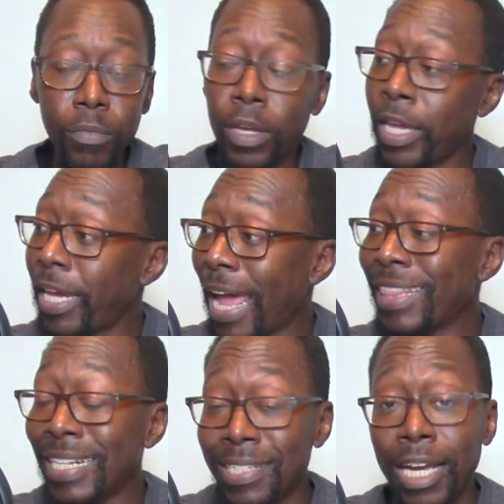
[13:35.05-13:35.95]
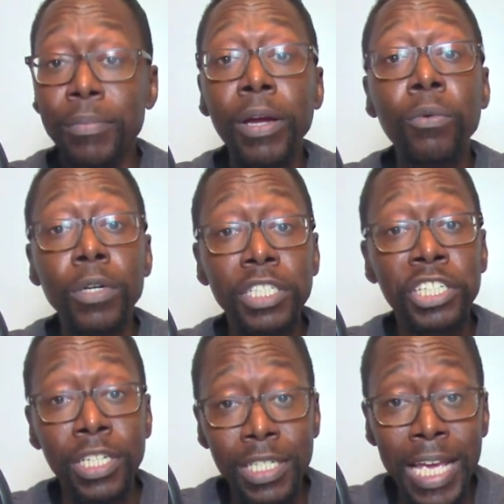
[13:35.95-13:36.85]
Again, at that time, there were
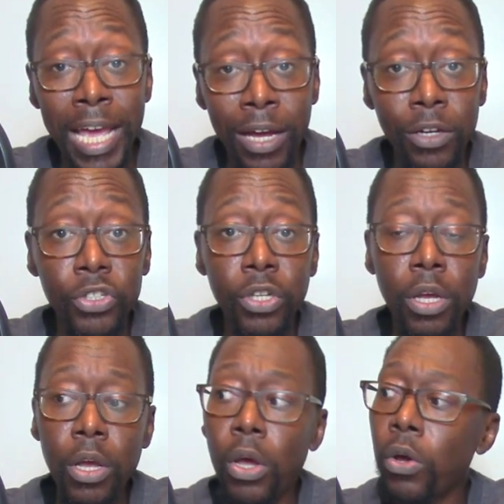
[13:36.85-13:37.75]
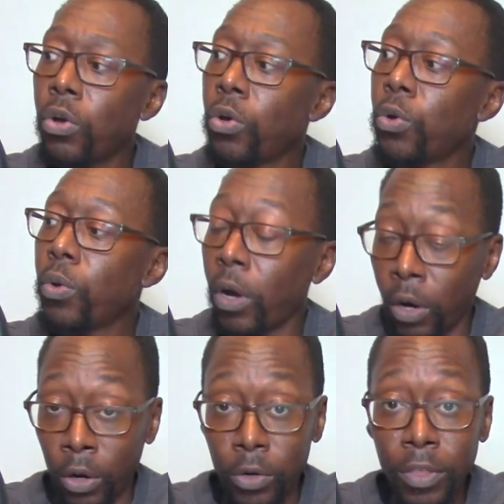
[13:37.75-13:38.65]
Gentiles who
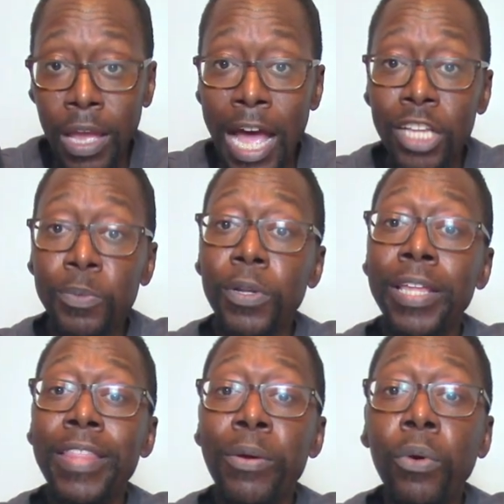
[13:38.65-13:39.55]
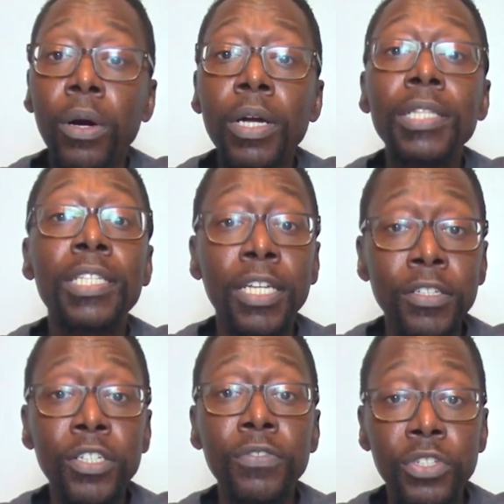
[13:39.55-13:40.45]
heard the gospel and they were
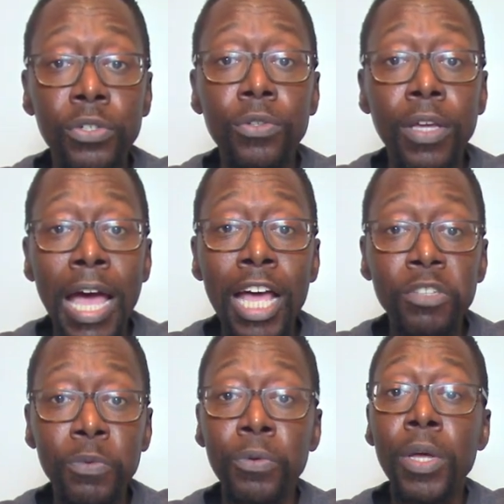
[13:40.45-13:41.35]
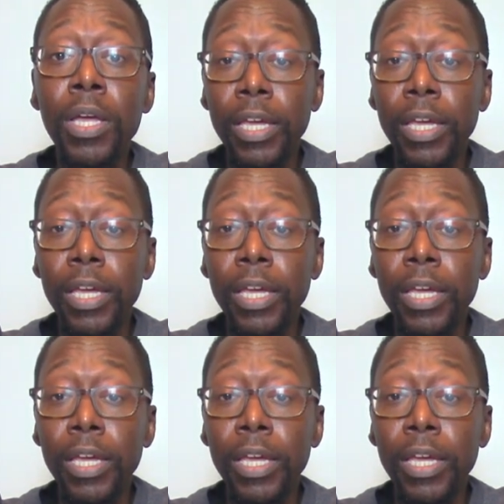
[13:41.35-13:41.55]
attentive to the gospel.